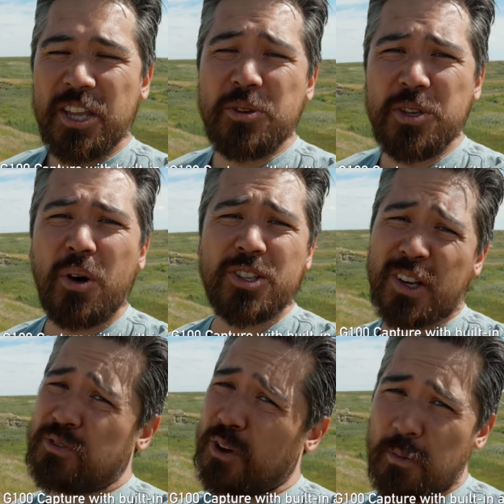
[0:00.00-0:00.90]
You do
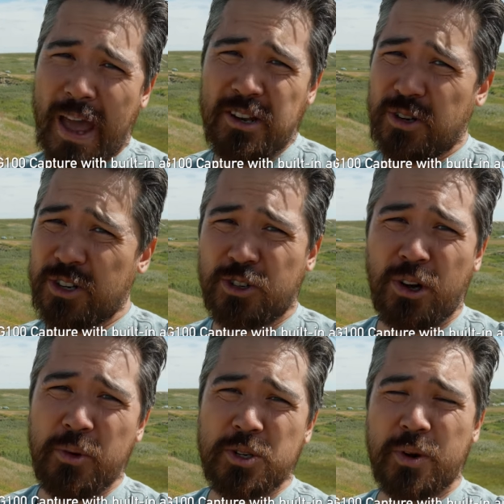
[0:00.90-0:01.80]
also have full manual
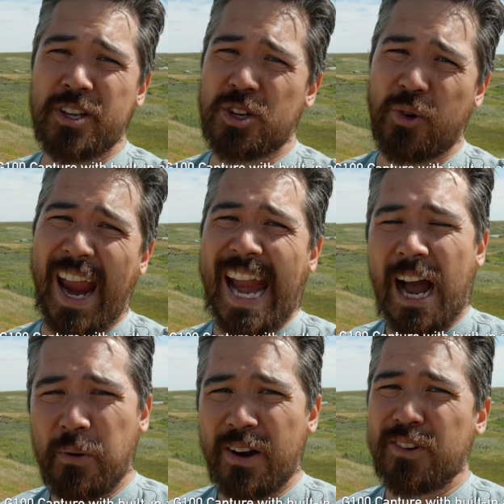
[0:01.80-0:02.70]
control, which works great.
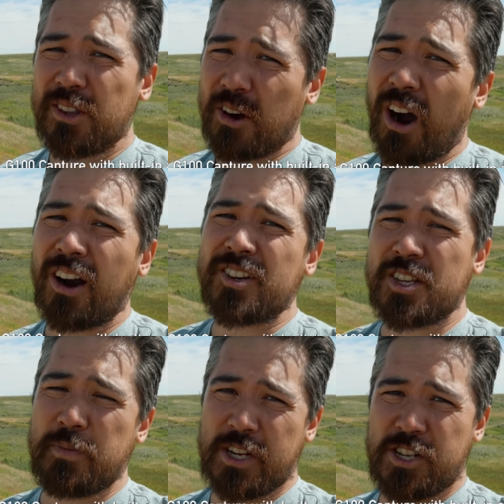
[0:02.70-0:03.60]
However, there are
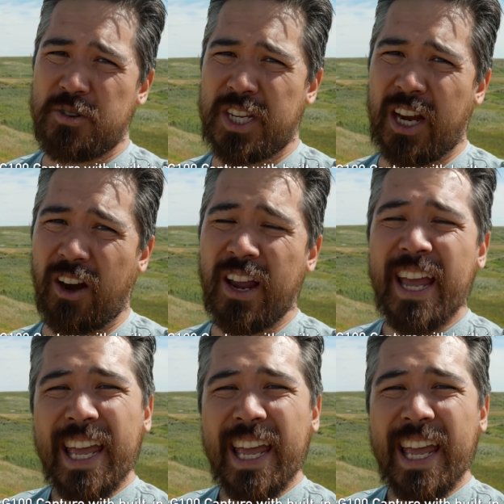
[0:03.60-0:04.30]
some issues here.